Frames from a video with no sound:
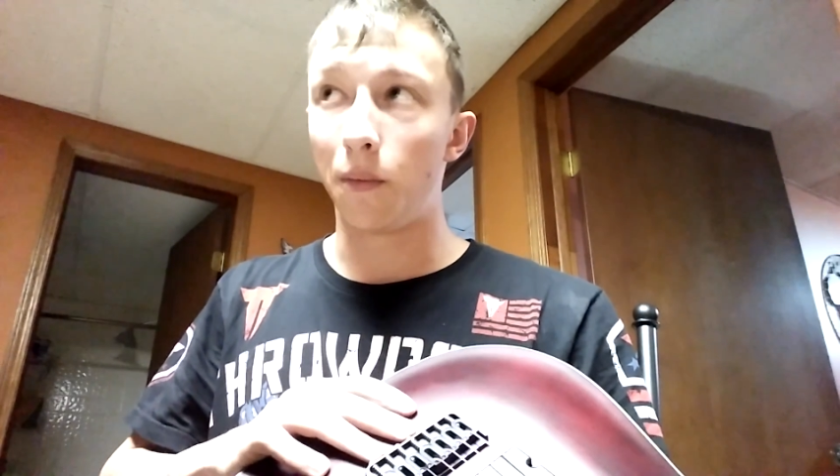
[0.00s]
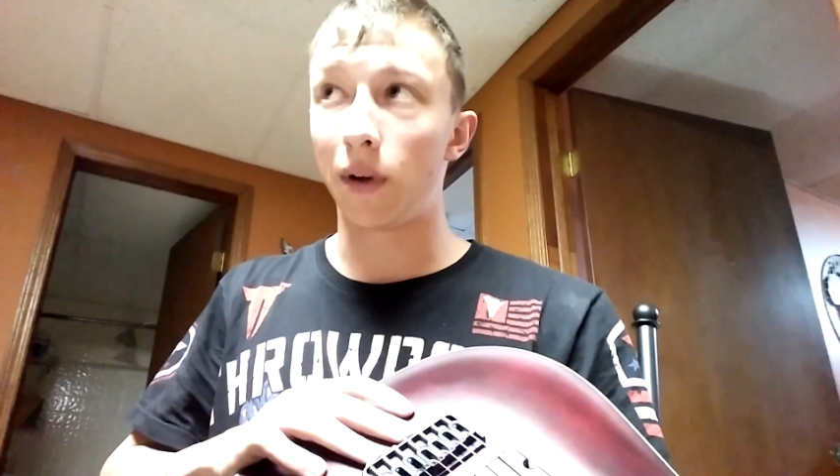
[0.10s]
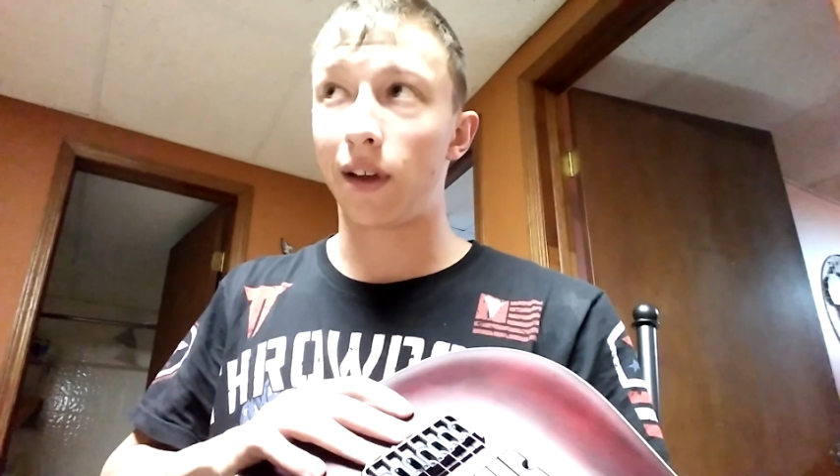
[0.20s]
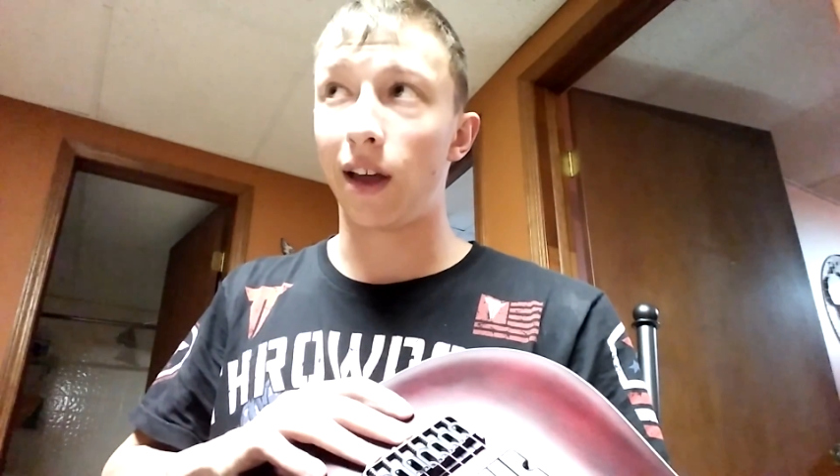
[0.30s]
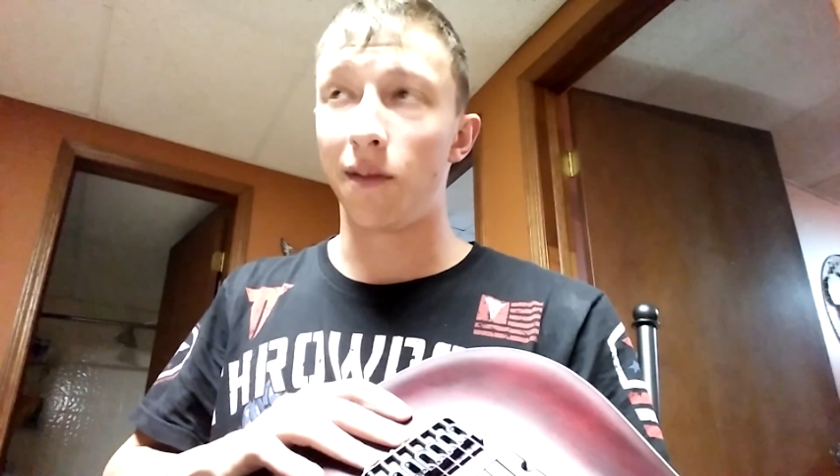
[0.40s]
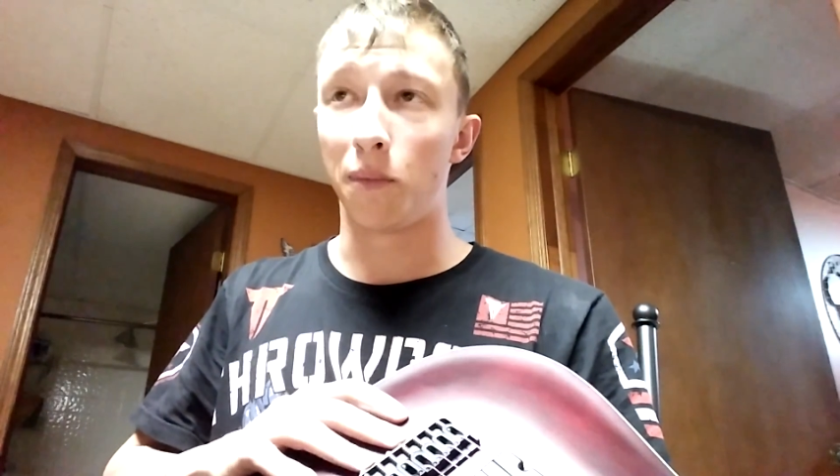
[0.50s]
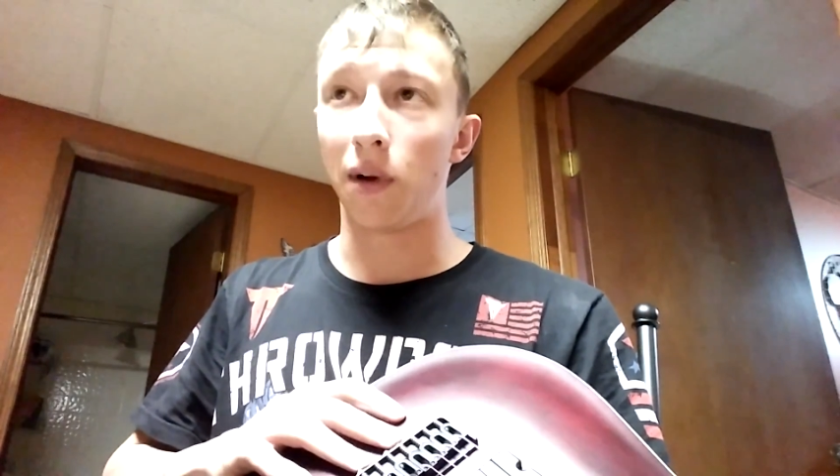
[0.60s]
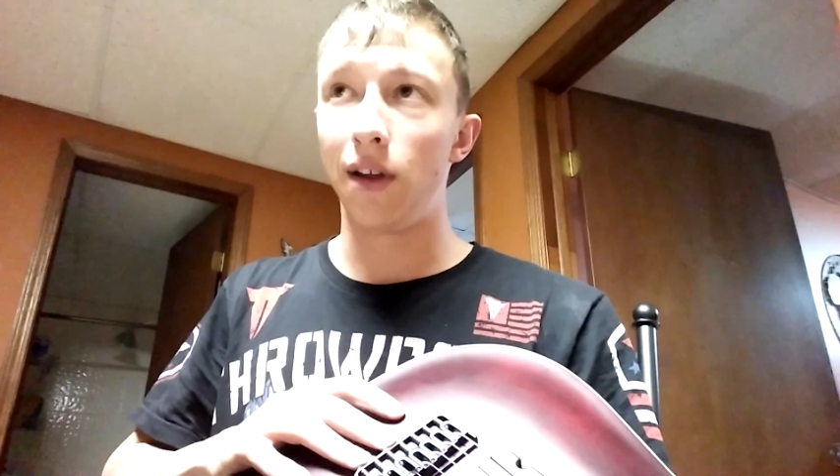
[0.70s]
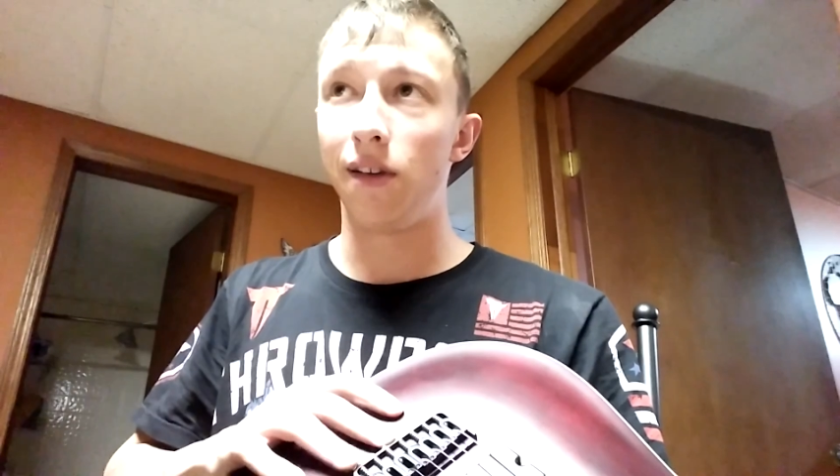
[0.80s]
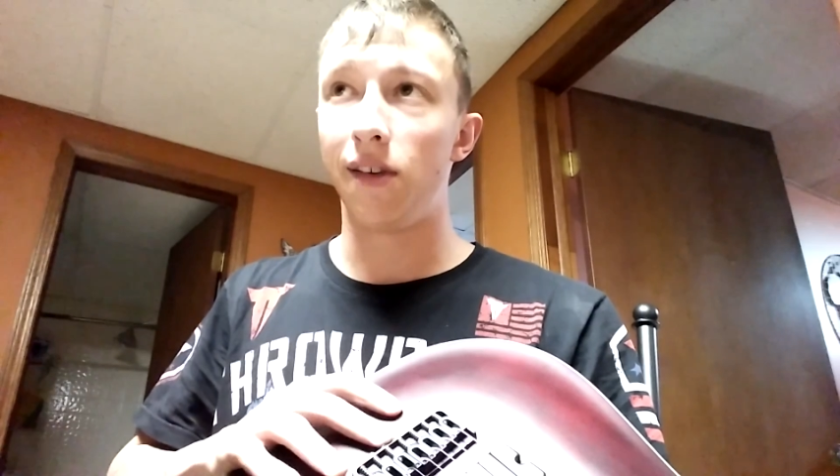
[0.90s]
what kind of
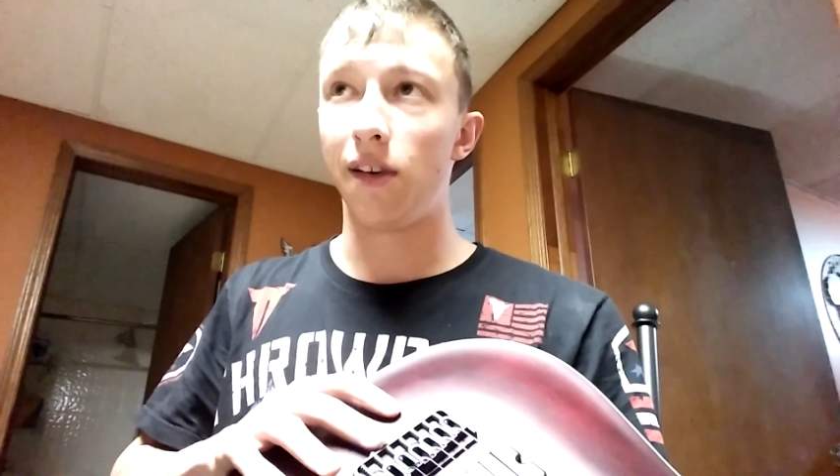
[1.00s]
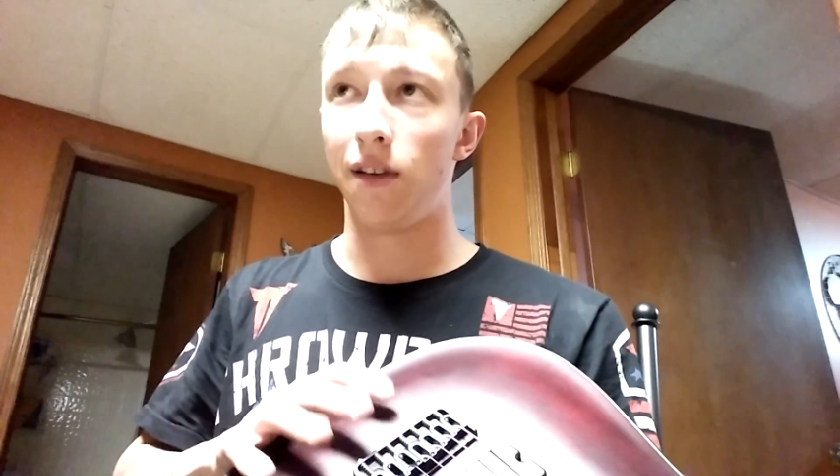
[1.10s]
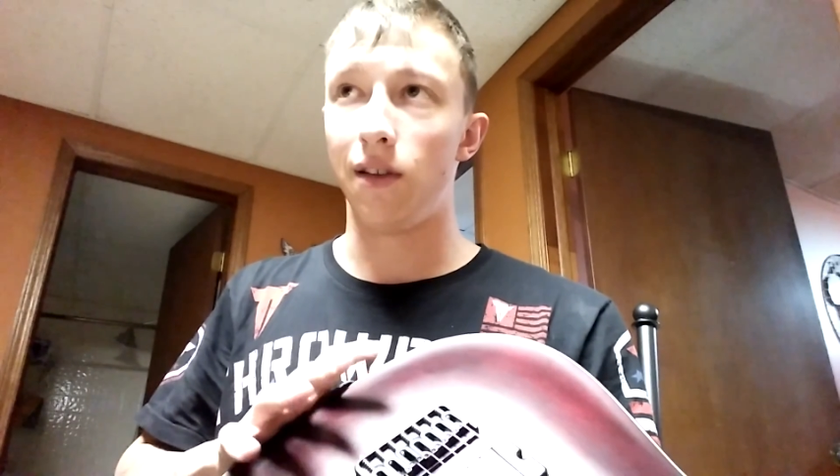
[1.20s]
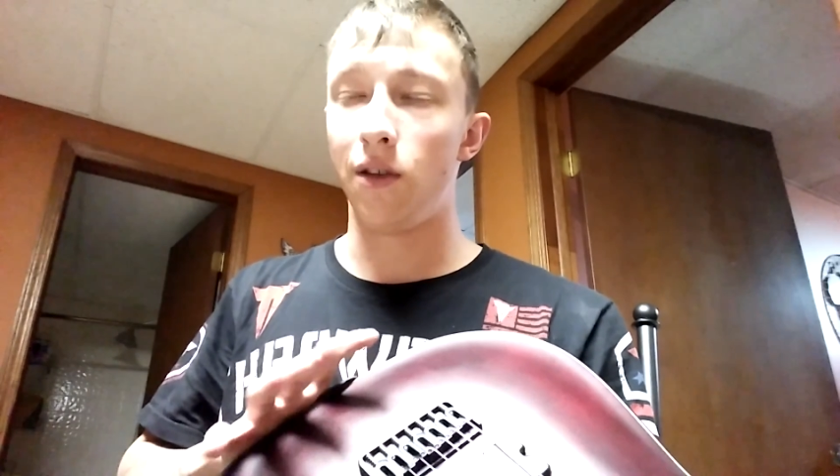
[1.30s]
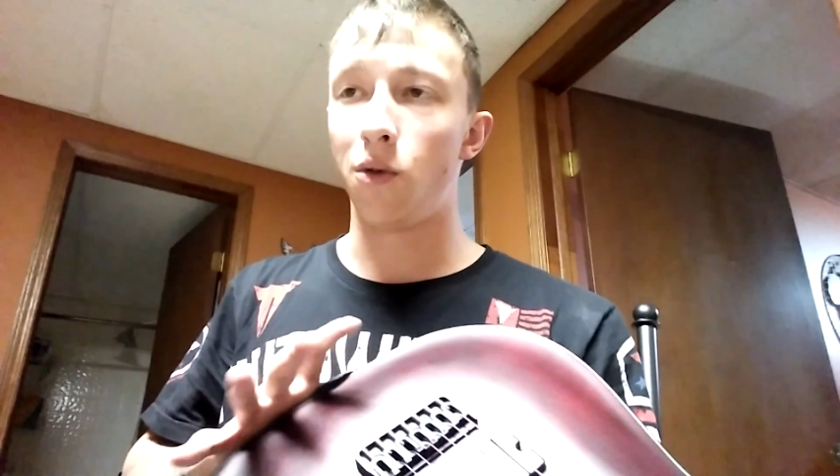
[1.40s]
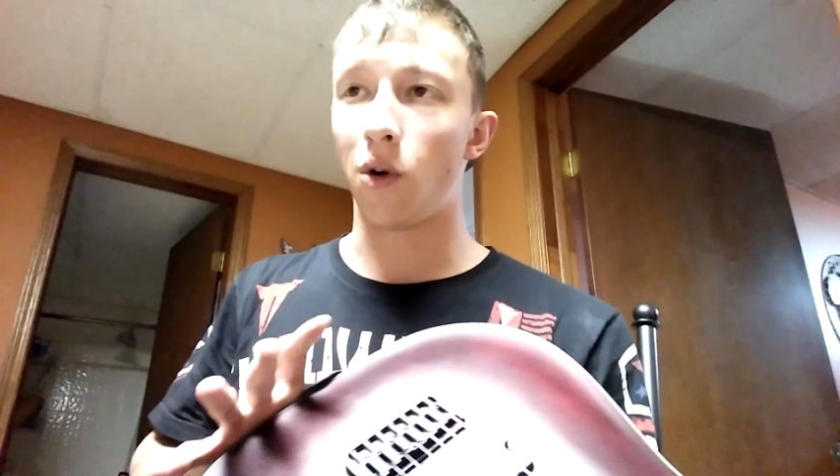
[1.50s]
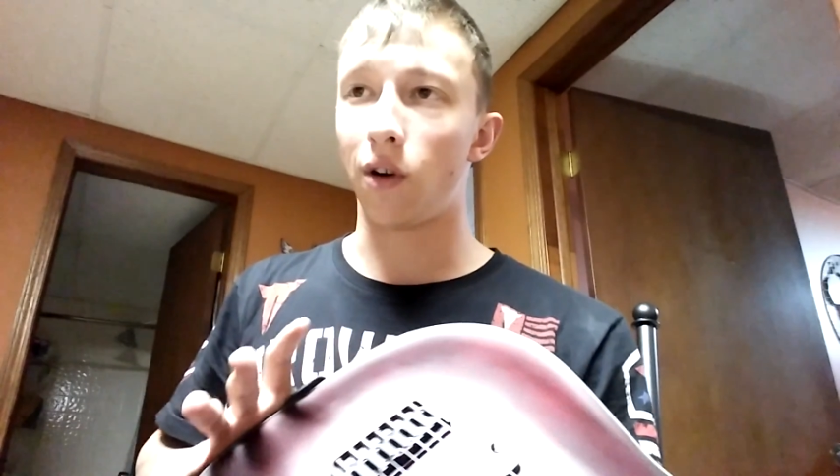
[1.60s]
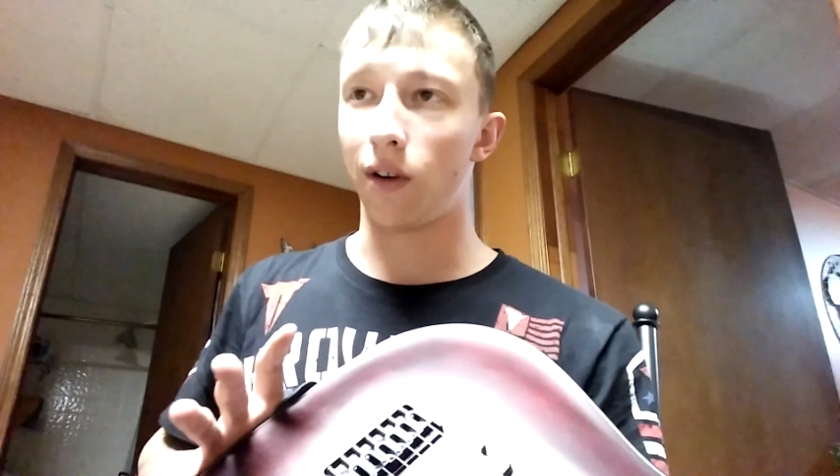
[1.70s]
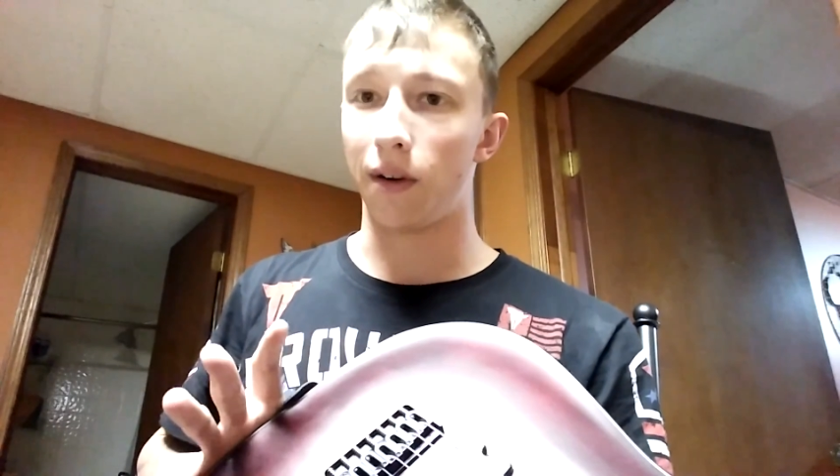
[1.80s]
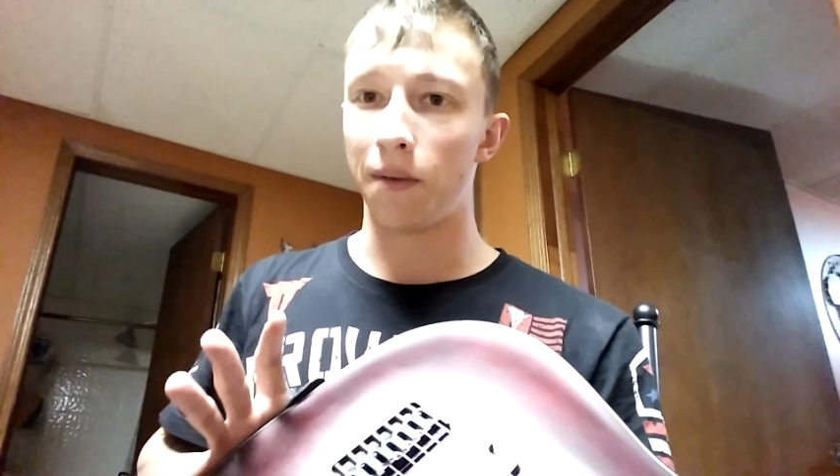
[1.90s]
bridge you
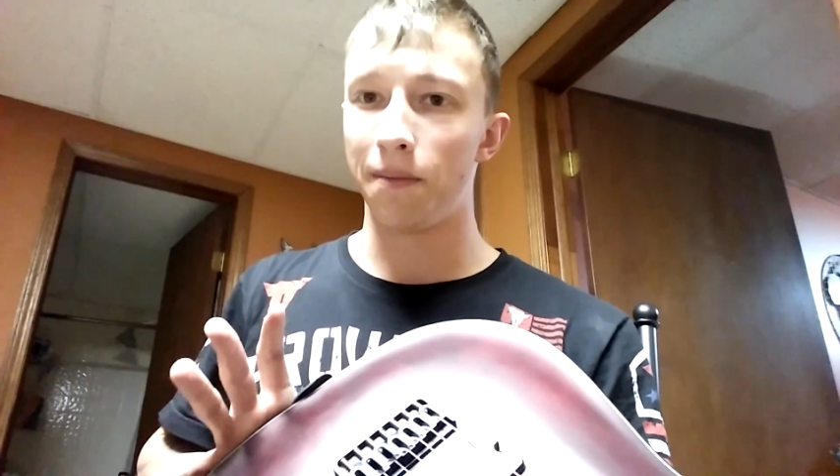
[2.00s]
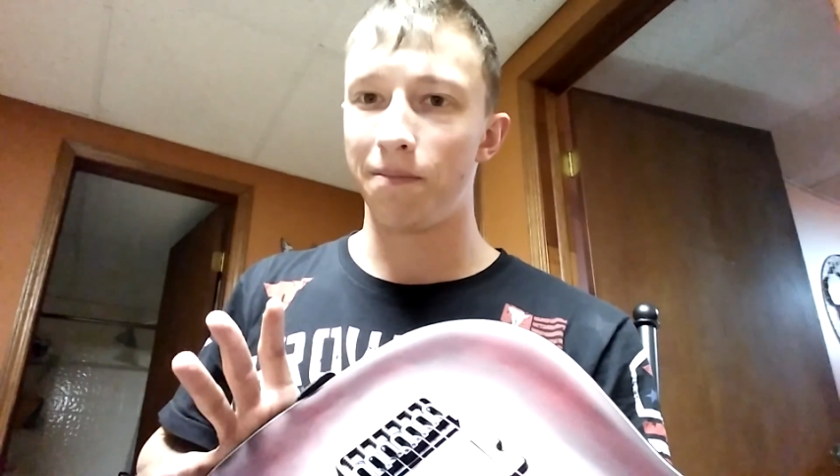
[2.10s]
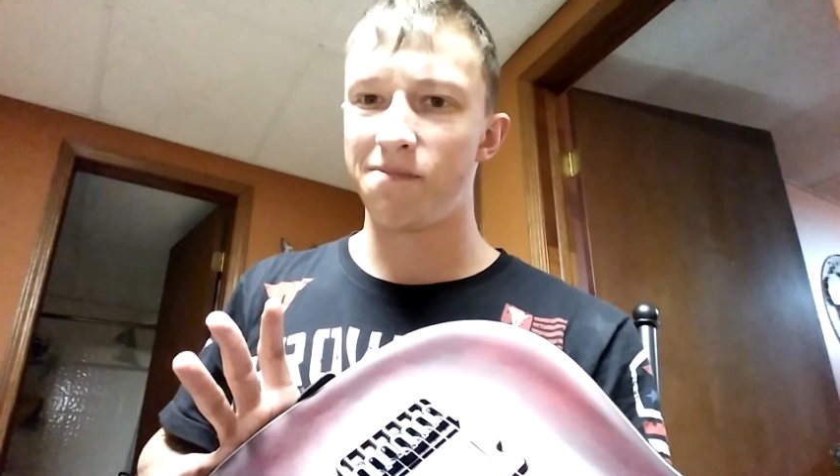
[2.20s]
are